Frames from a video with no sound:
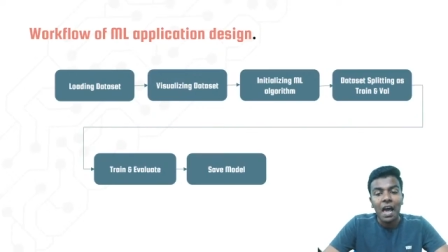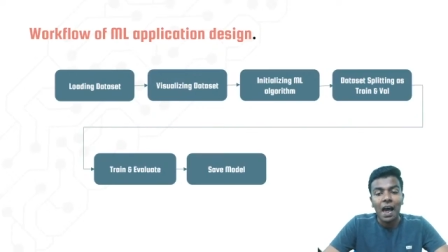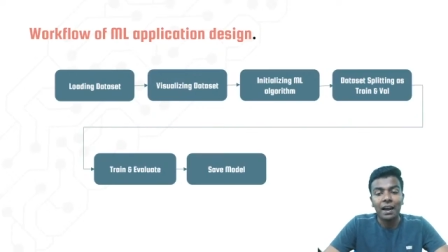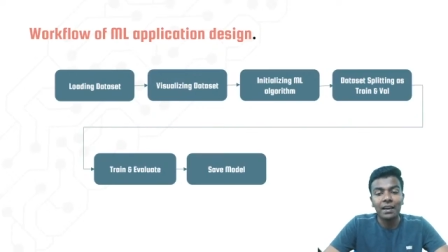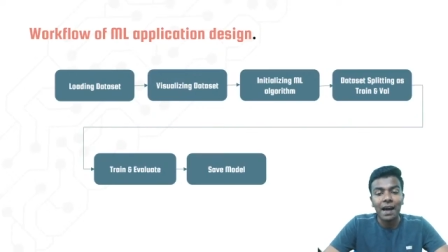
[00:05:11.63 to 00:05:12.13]

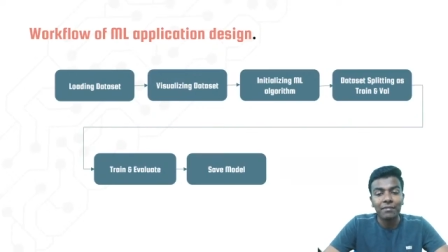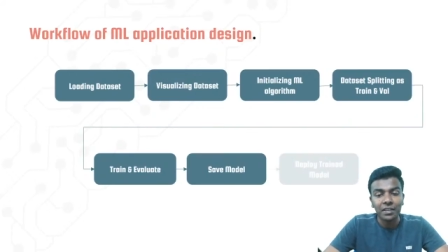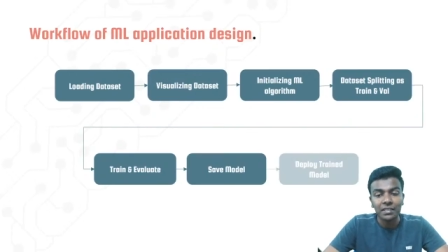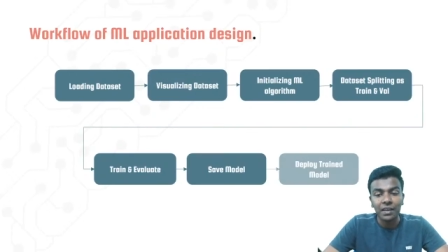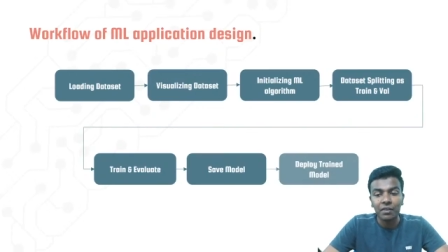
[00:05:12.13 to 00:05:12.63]
And
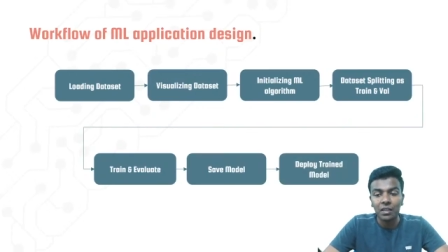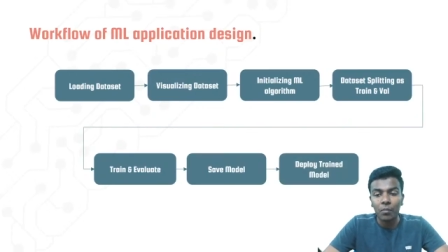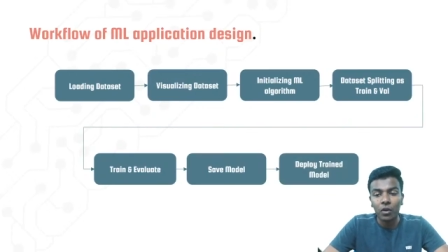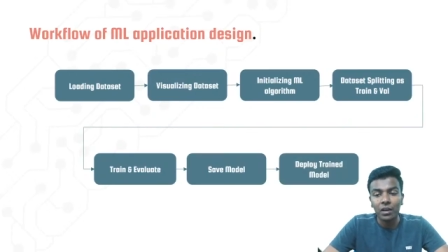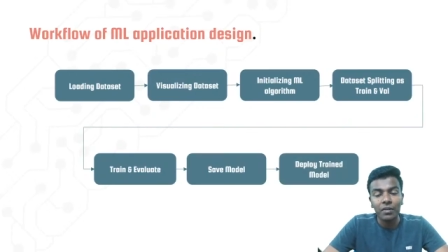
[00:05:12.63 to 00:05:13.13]
after saving the
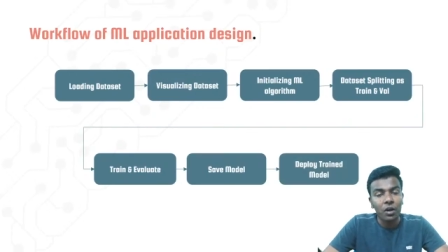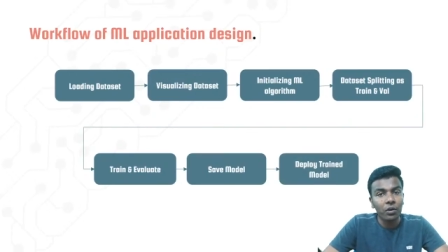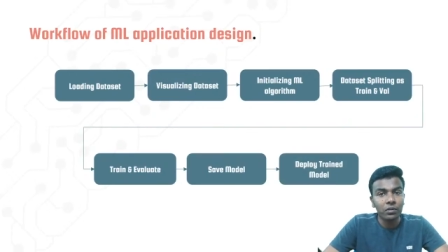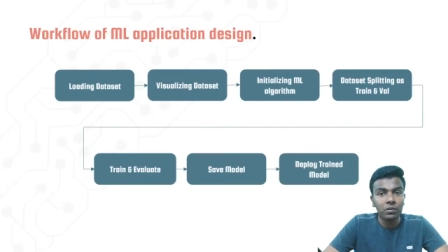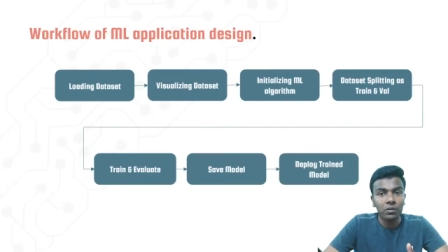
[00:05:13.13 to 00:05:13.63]
model, we are
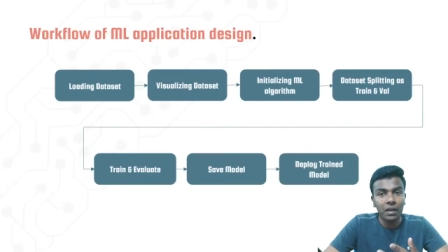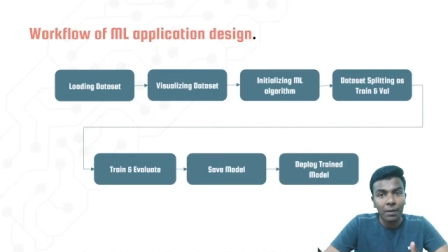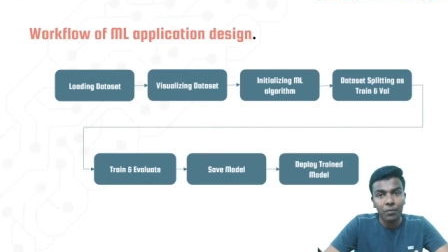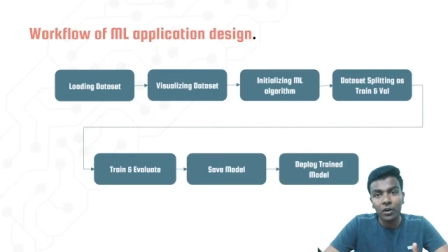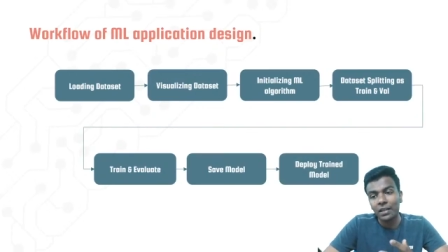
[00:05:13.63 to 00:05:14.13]
going to
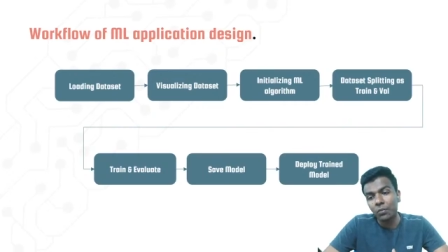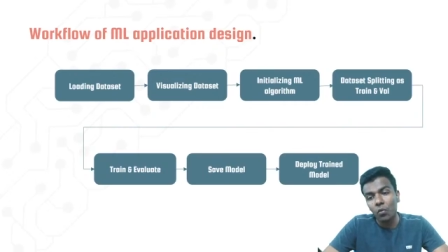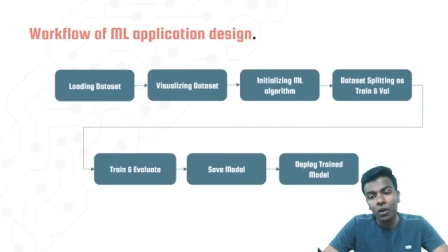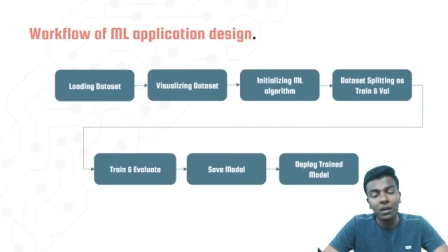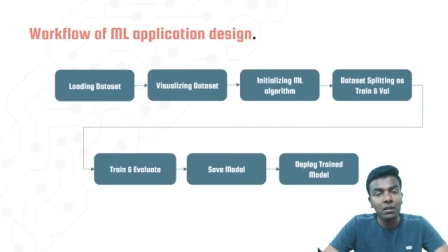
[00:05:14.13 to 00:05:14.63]
deploy that
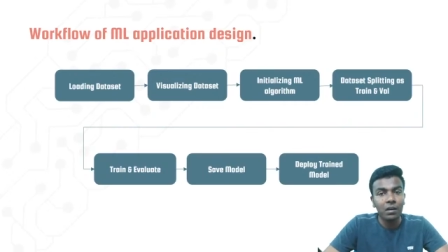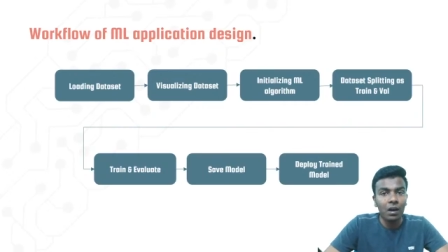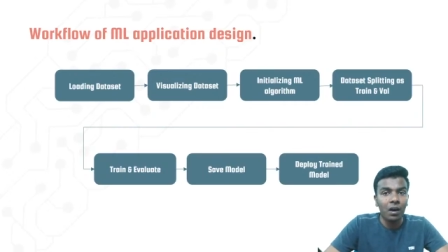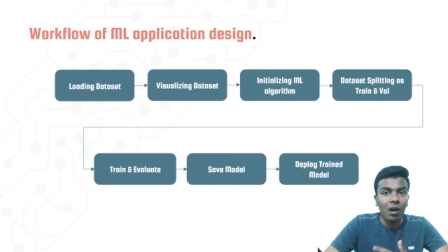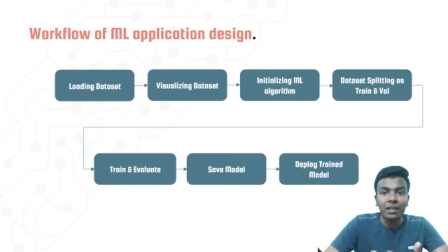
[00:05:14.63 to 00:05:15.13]
model
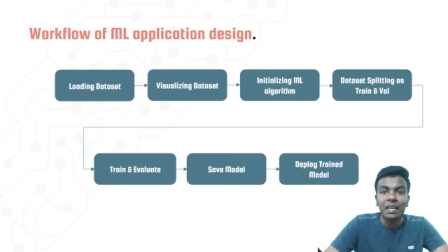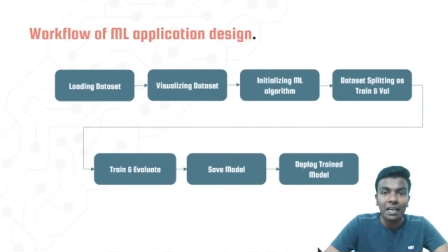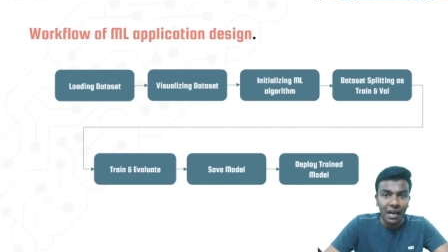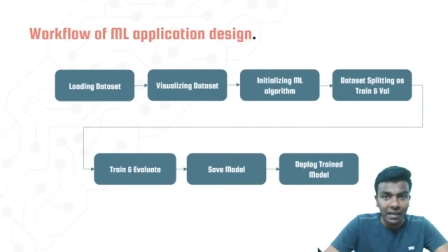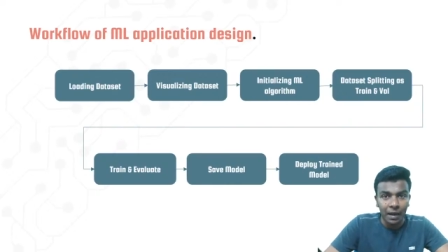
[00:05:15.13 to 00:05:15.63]
at the
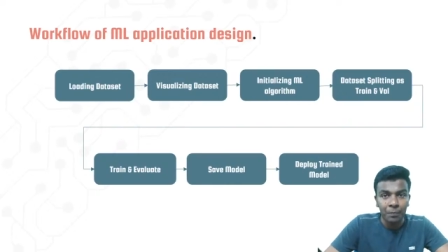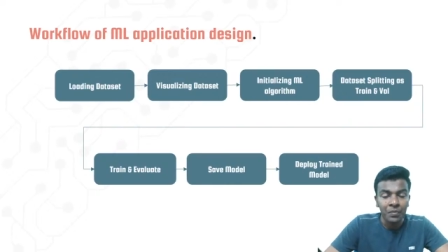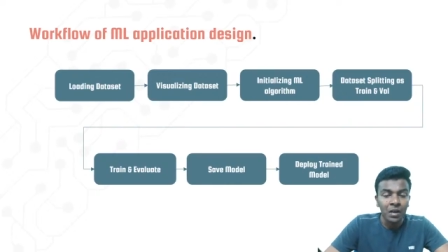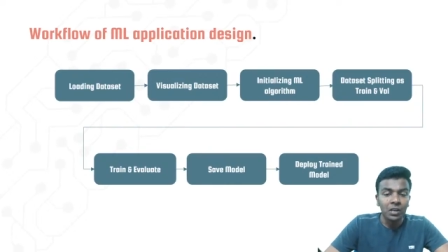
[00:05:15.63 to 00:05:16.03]
real time.